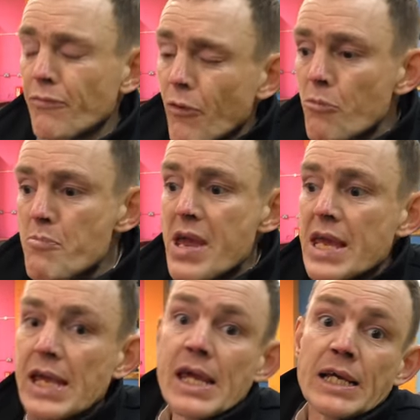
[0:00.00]
For
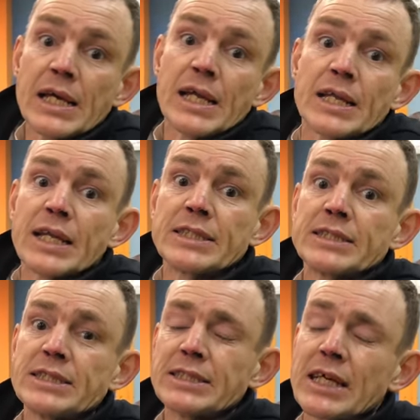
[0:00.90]
me, this
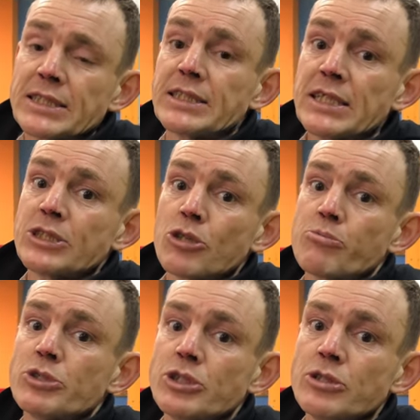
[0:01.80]
is last chance
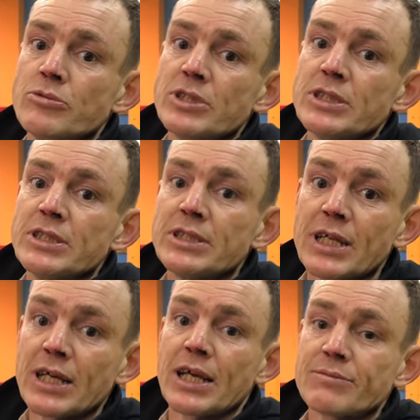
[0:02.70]
opportunity,
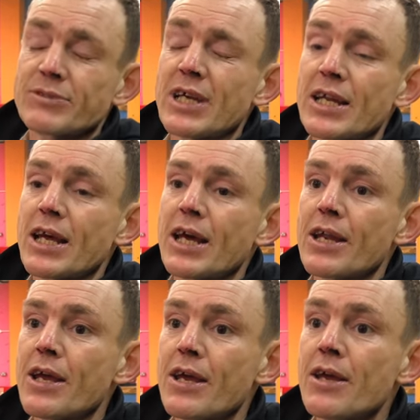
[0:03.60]
like I've said.
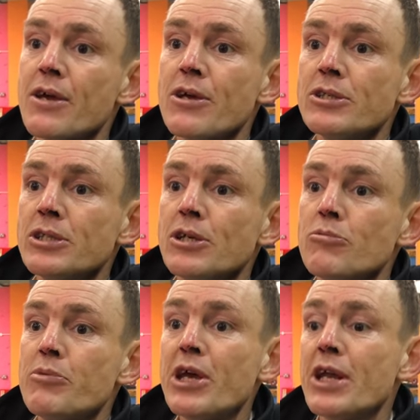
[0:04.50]
And
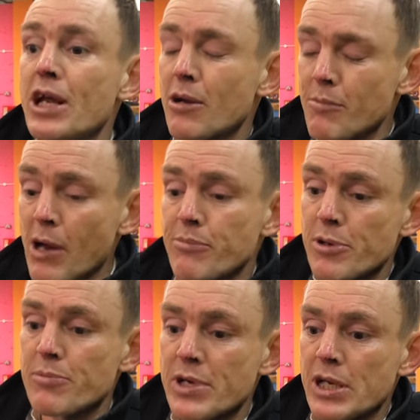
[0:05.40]
being here, I'm happy
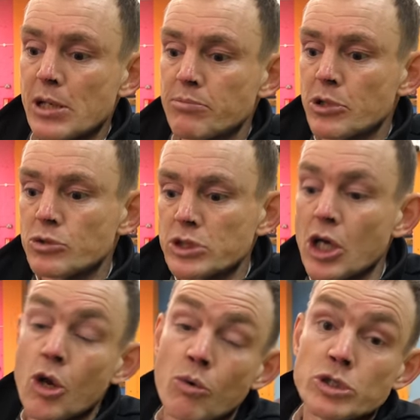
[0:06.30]
being here because I
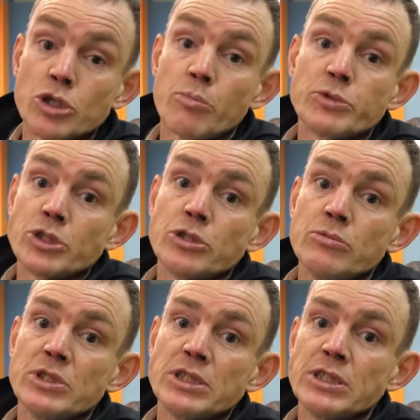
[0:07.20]
know there's
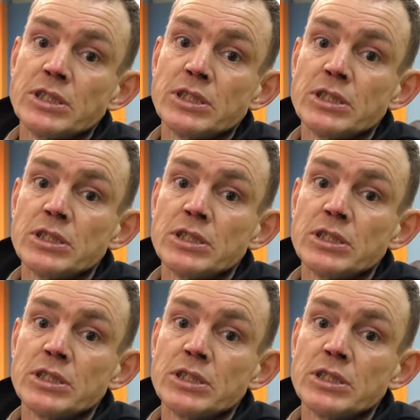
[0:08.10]
opportunities